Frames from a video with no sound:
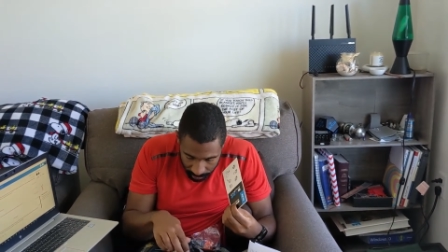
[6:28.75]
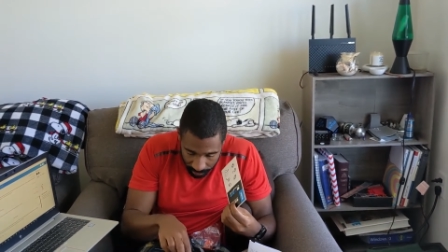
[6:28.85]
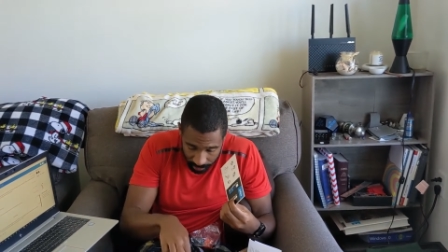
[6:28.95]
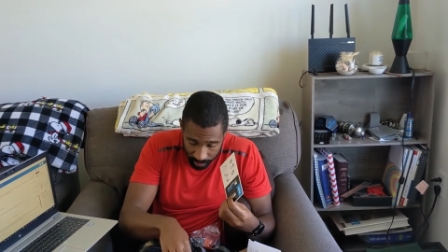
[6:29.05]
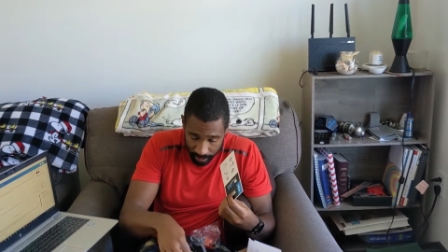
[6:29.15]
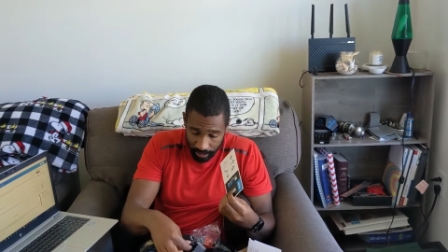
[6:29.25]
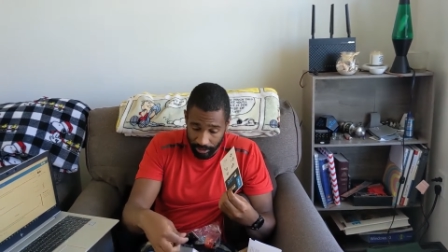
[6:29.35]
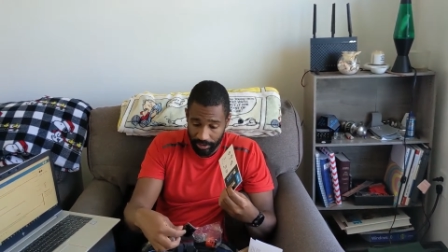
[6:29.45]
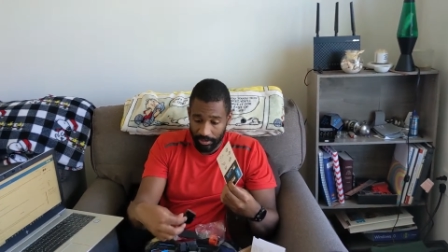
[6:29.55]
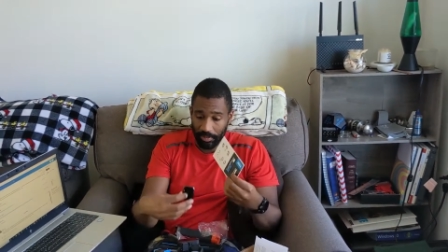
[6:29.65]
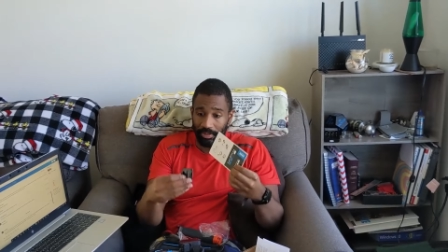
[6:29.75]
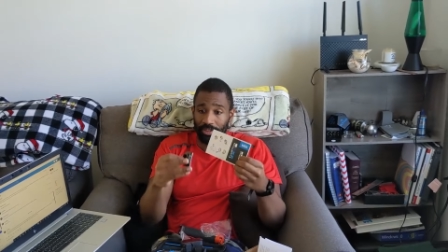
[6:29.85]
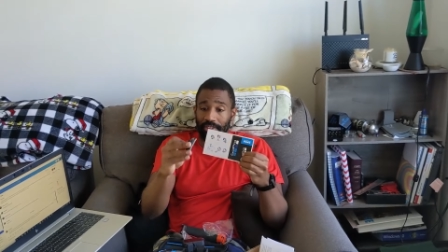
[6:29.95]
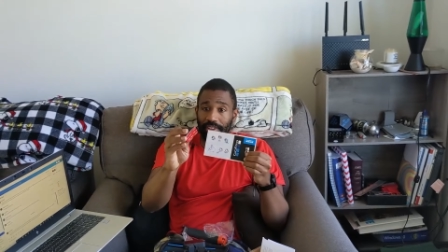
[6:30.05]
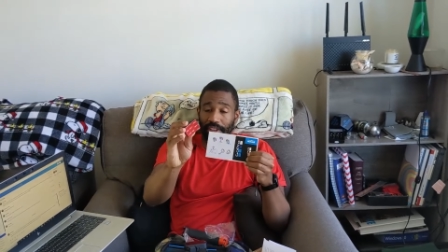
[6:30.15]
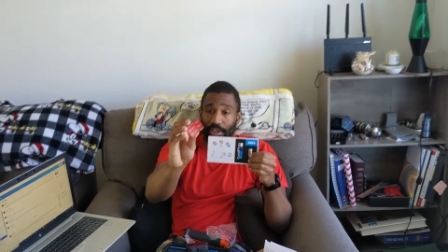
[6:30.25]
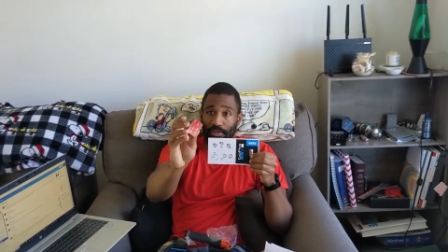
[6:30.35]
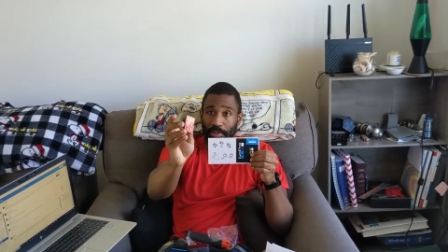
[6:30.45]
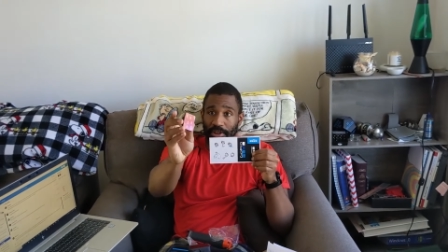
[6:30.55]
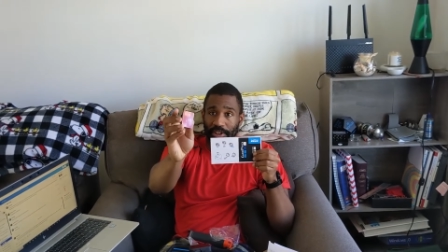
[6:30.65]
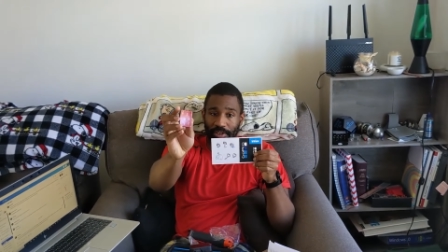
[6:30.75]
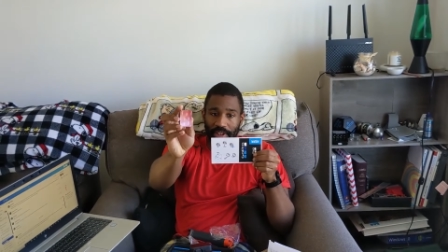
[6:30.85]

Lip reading: here is for putting on